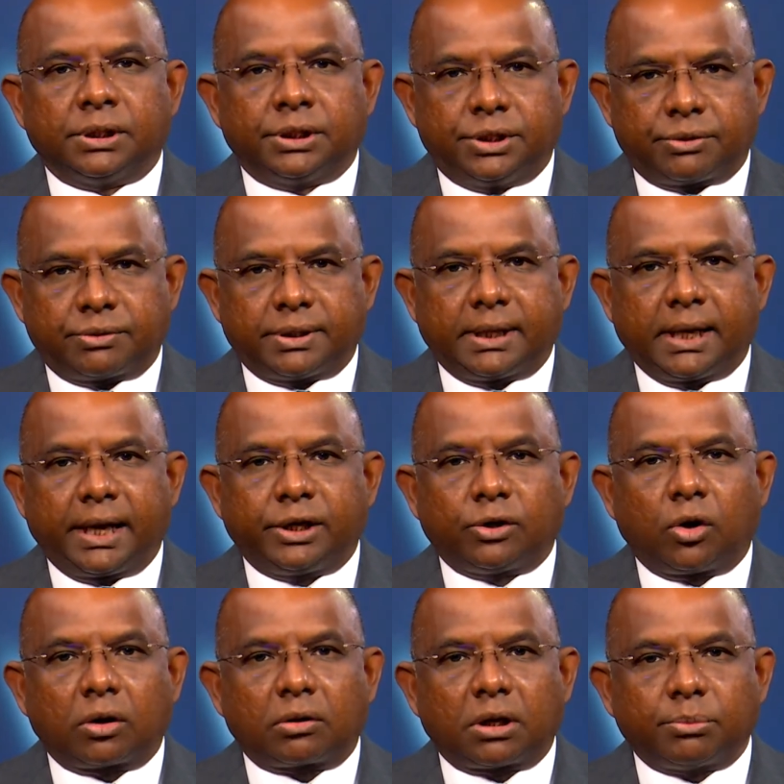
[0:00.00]
During their
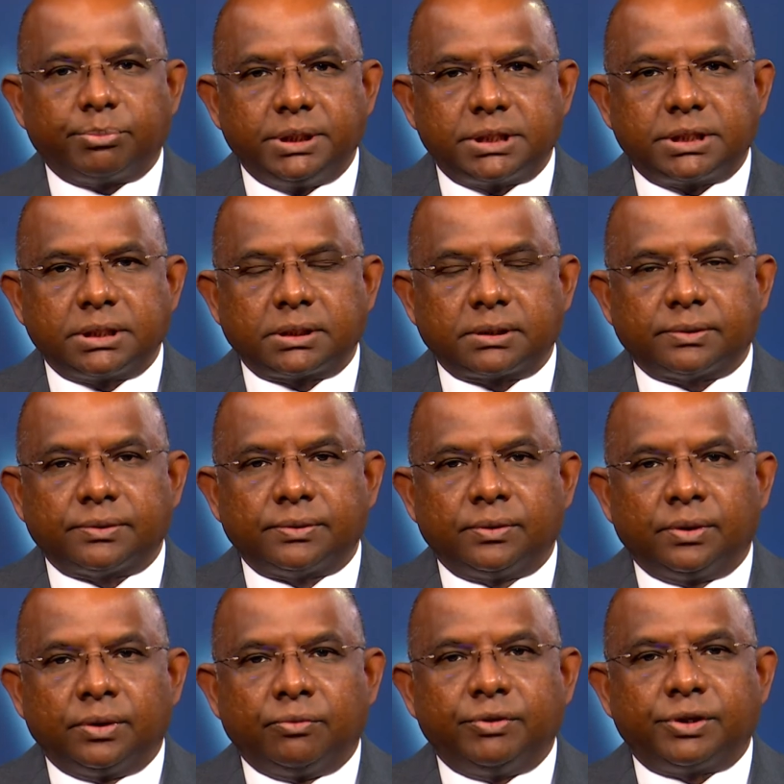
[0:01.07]
inaugural meeting,
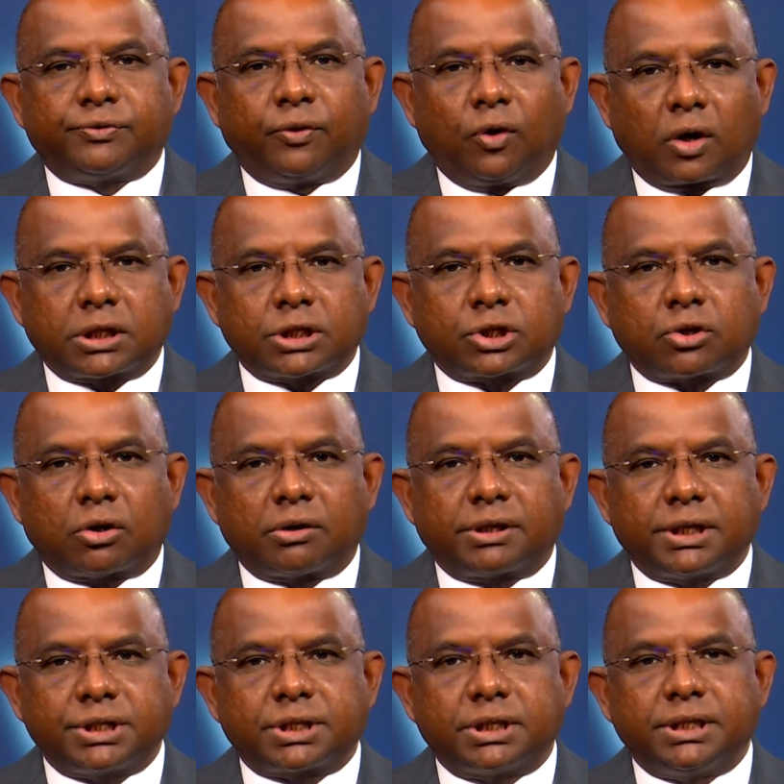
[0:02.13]
which focused on
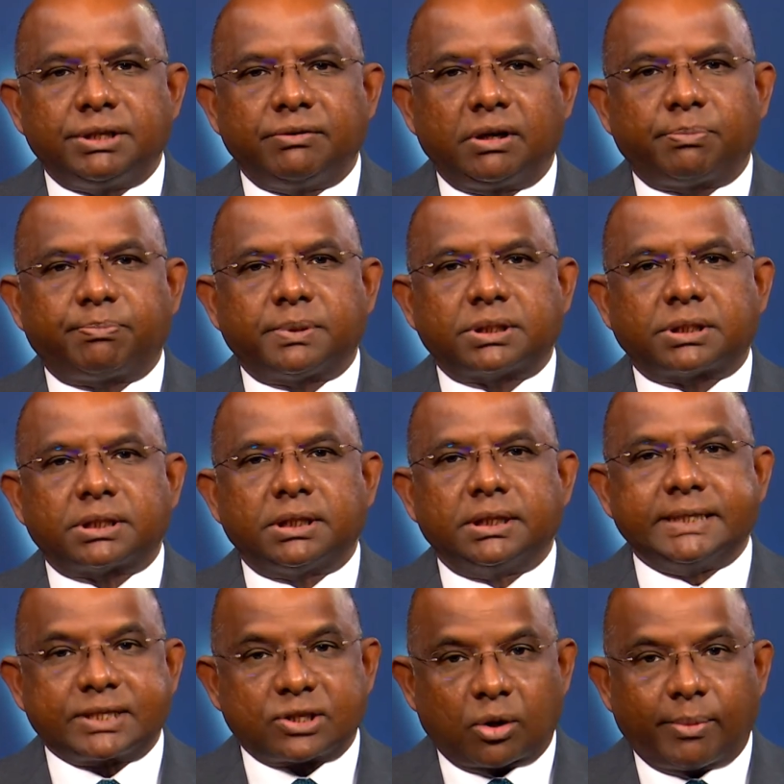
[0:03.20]
recent developments in
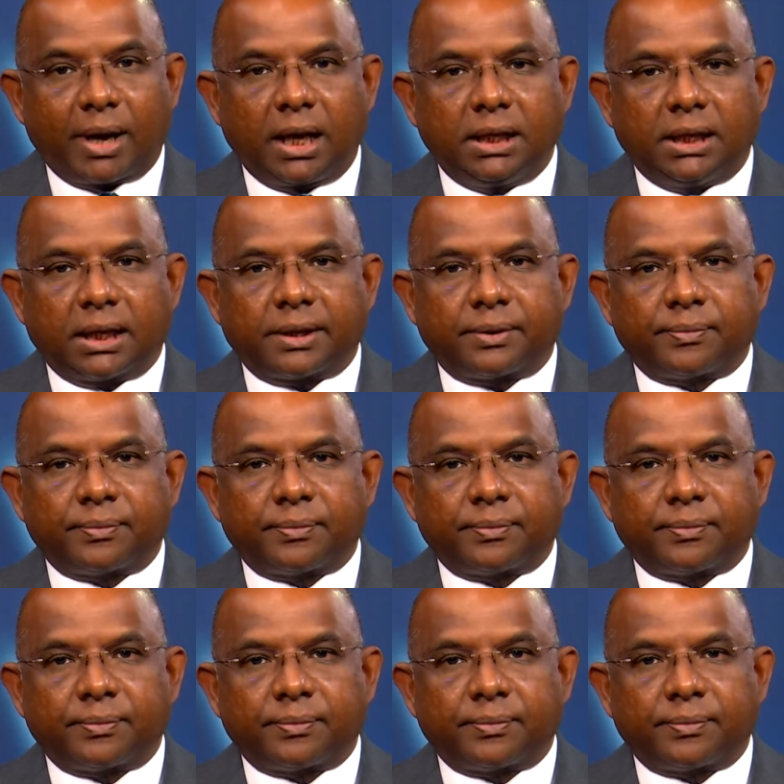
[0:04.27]
Somalia,